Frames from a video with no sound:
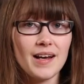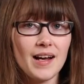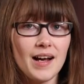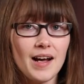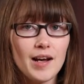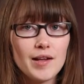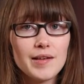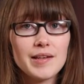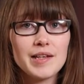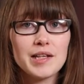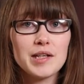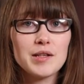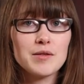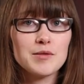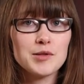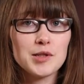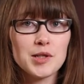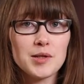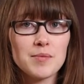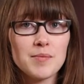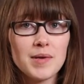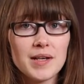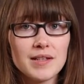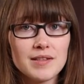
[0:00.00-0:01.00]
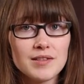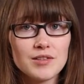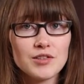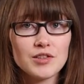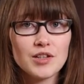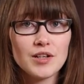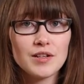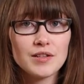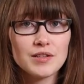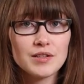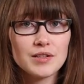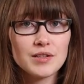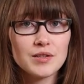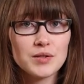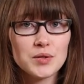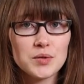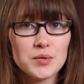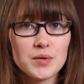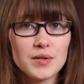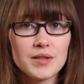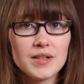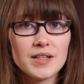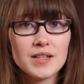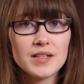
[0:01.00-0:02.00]
I like using mason jars to
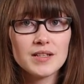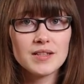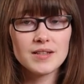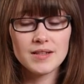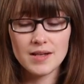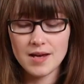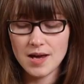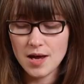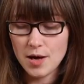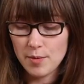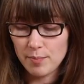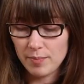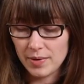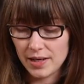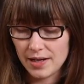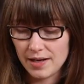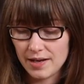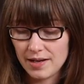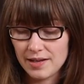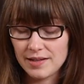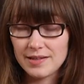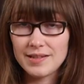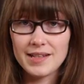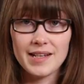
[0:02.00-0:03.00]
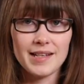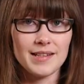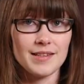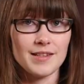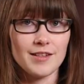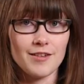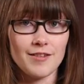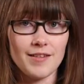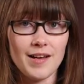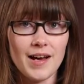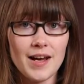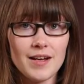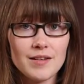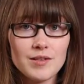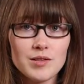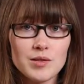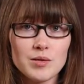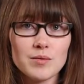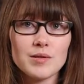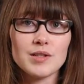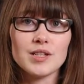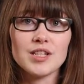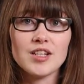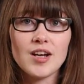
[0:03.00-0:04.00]
store these because it's glass,
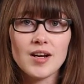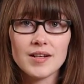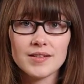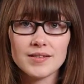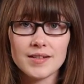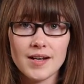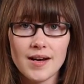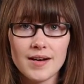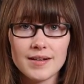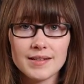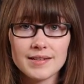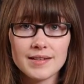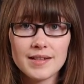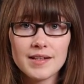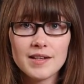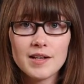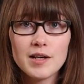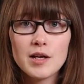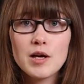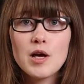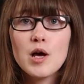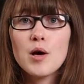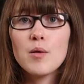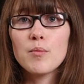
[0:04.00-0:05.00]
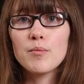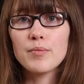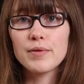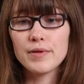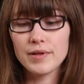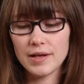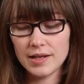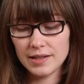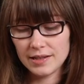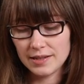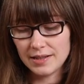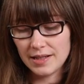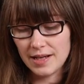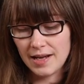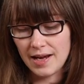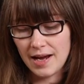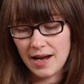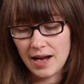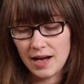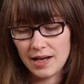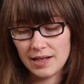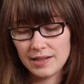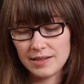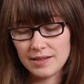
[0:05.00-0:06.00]
so it's non-toxic. Plus it
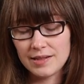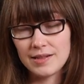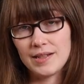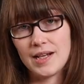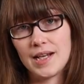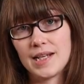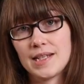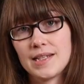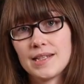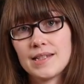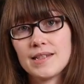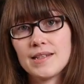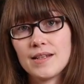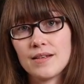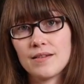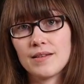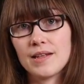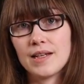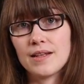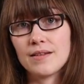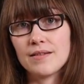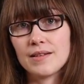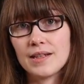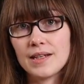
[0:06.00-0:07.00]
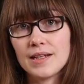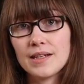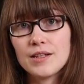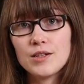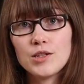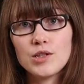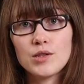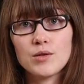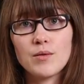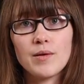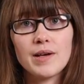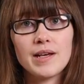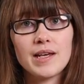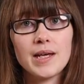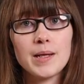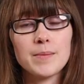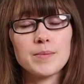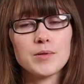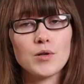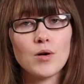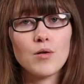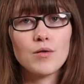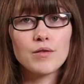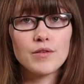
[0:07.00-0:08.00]
has a nice sealing lid, so it
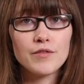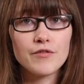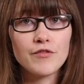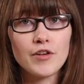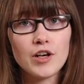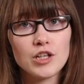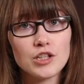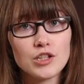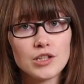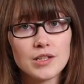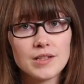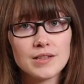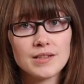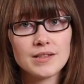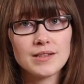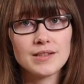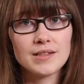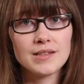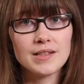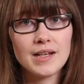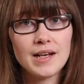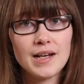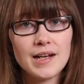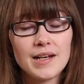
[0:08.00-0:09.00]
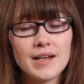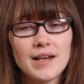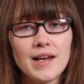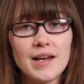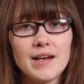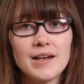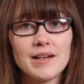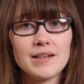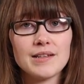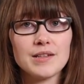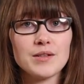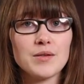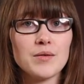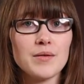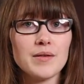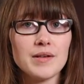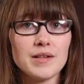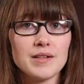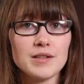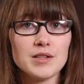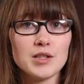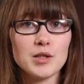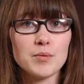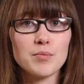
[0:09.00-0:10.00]
keeps all the freshness inside, and it's
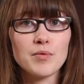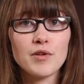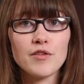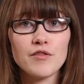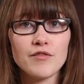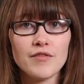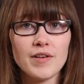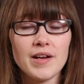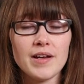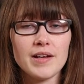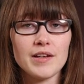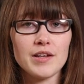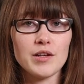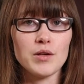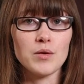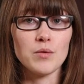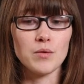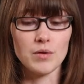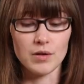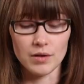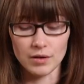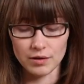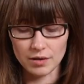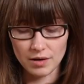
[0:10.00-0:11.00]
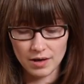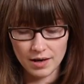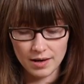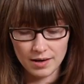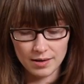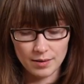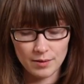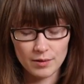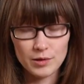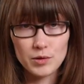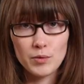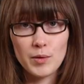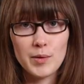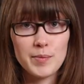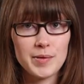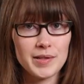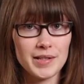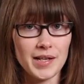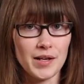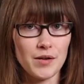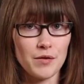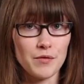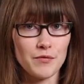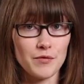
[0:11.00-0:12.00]
going to prevent your sweet
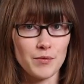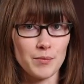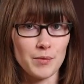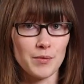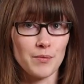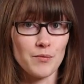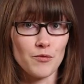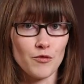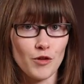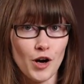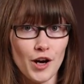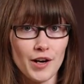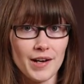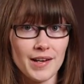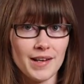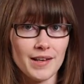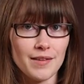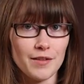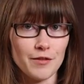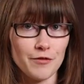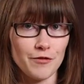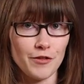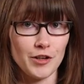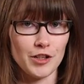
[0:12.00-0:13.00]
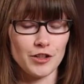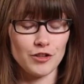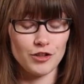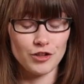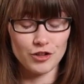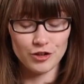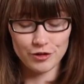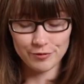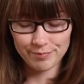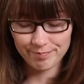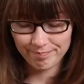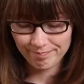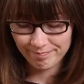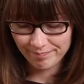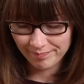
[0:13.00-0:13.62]
potato from rotting in the fridge.